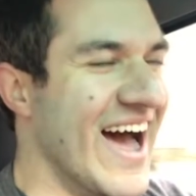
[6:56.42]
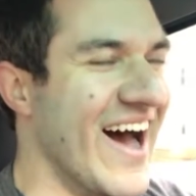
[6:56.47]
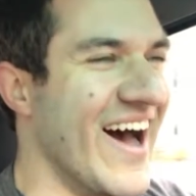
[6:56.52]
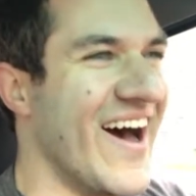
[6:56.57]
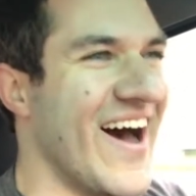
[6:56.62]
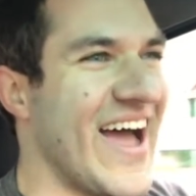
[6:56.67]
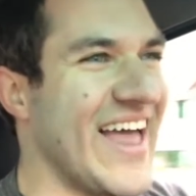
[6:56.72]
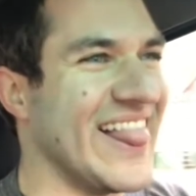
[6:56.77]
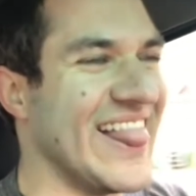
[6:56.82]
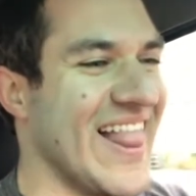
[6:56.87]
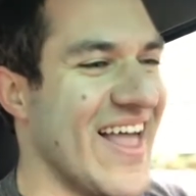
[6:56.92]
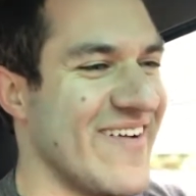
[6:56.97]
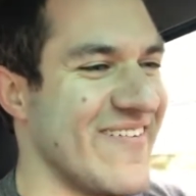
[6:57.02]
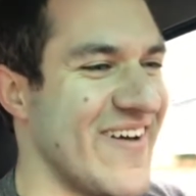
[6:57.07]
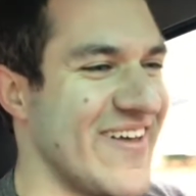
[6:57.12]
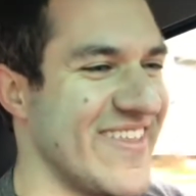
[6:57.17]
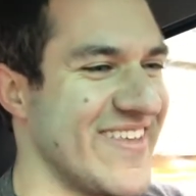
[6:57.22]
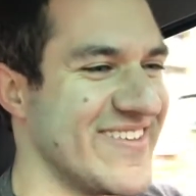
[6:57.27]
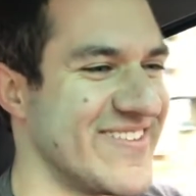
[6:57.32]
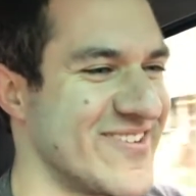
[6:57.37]
Oh, I love
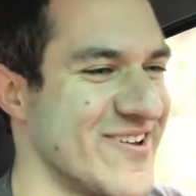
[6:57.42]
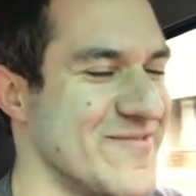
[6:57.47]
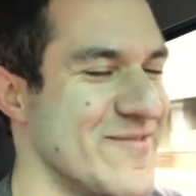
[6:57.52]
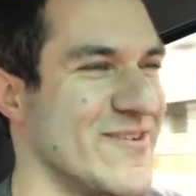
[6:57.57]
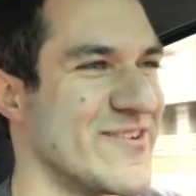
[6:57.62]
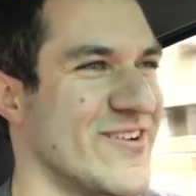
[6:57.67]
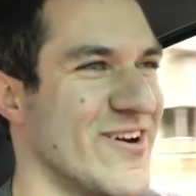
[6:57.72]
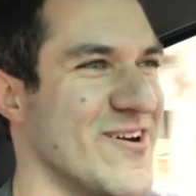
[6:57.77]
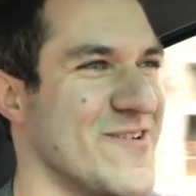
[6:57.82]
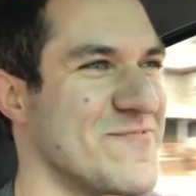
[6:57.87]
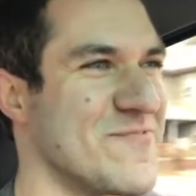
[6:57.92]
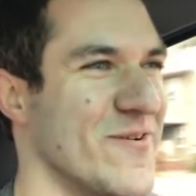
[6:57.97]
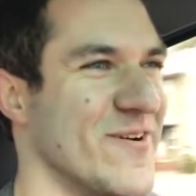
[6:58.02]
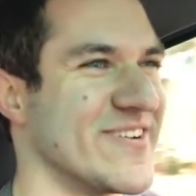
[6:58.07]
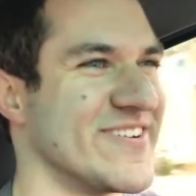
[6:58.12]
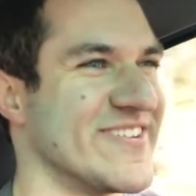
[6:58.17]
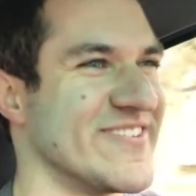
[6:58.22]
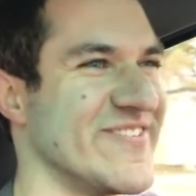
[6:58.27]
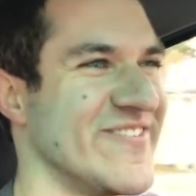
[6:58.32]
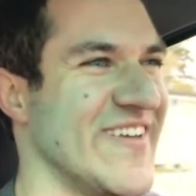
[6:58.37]
how these turbocharged
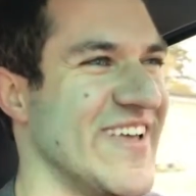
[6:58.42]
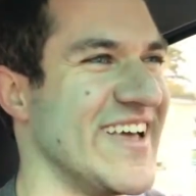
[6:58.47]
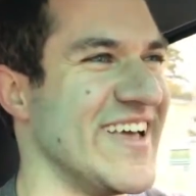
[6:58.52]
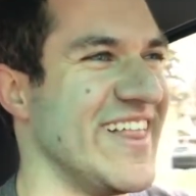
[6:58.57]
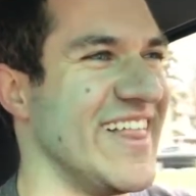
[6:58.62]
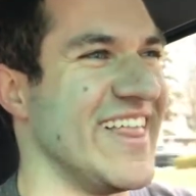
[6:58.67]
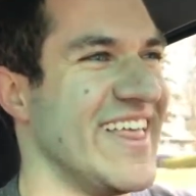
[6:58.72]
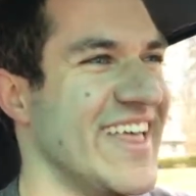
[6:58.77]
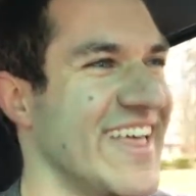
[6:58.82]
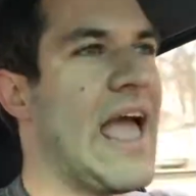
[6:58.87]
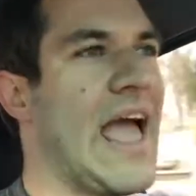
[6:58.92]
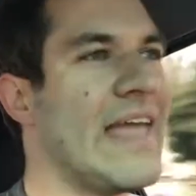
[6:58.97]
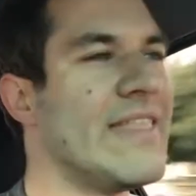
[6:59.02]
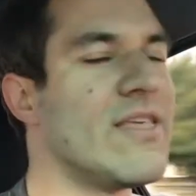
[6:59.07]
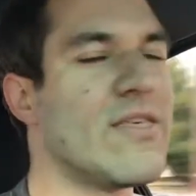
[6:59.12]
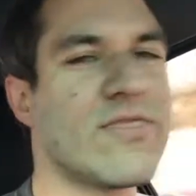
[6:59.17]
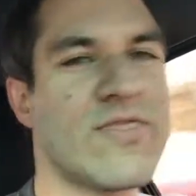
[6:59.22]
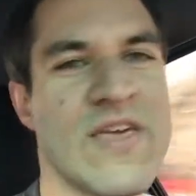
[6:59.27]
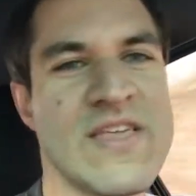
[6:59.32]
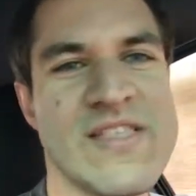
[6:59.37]
Porsches feel. And
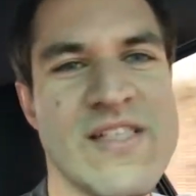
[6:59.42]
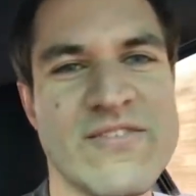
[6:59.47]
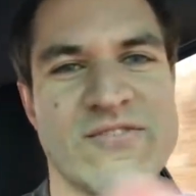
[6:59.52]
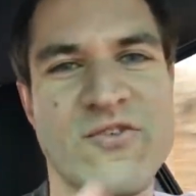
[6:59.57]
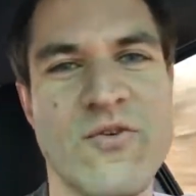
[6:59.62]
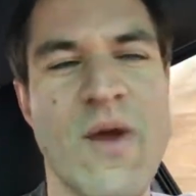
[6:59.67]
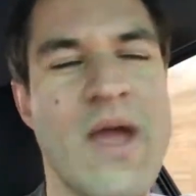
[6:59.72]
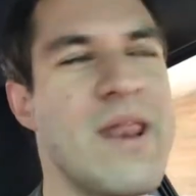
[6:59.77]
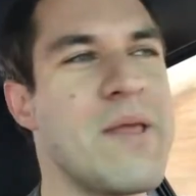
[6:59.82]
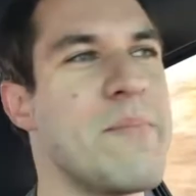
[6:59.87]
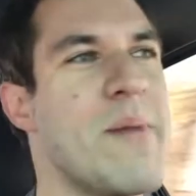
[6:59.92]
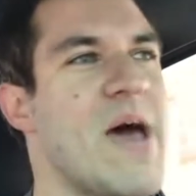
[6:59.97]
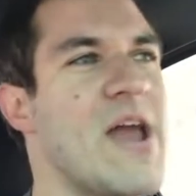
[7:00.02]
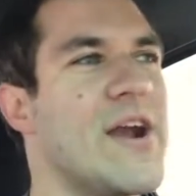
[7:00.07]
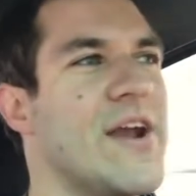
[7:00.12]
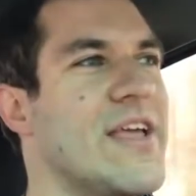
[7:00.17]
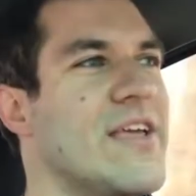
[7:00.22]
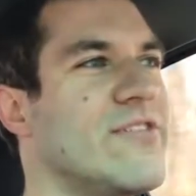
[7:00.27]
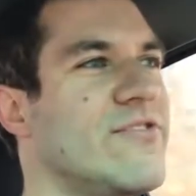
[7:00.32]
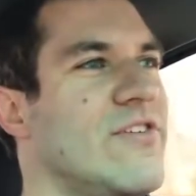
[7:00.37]
the thing that's great about
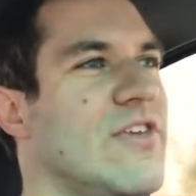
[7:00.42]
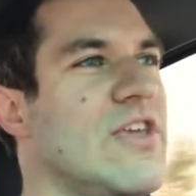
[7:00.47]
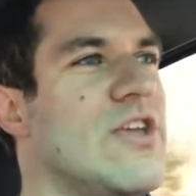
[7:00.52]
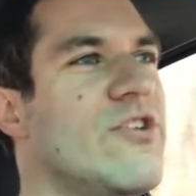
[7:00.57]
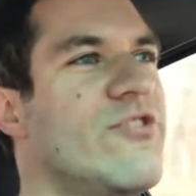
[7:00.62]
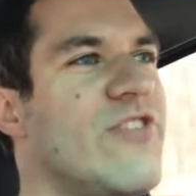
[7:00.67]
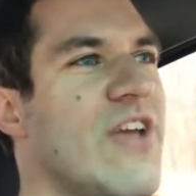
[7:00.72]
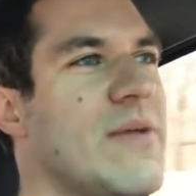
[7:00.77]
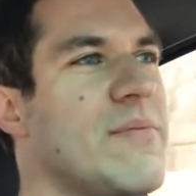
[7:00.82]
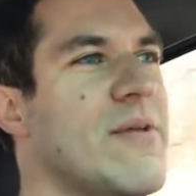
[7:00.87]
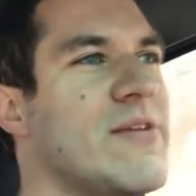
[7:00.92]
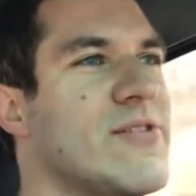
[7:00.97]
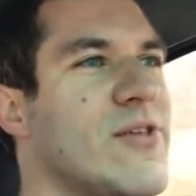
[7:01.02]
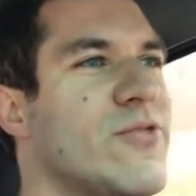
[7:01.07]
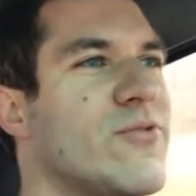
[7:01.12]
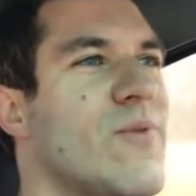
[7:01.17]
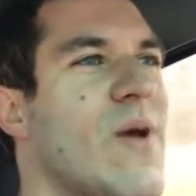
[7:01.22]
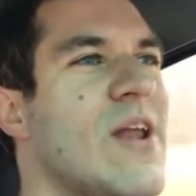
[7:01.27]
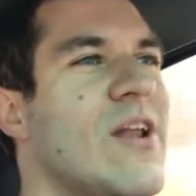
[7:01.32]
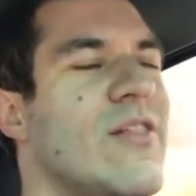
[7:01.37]
it is you jam down
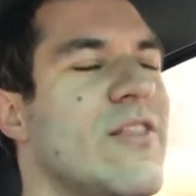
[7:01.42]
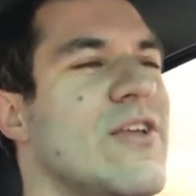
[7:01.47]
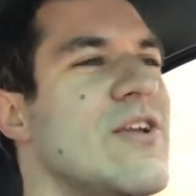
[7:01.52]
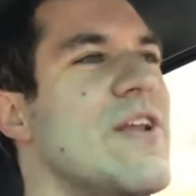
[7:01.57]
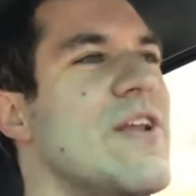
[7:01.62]
the throttle,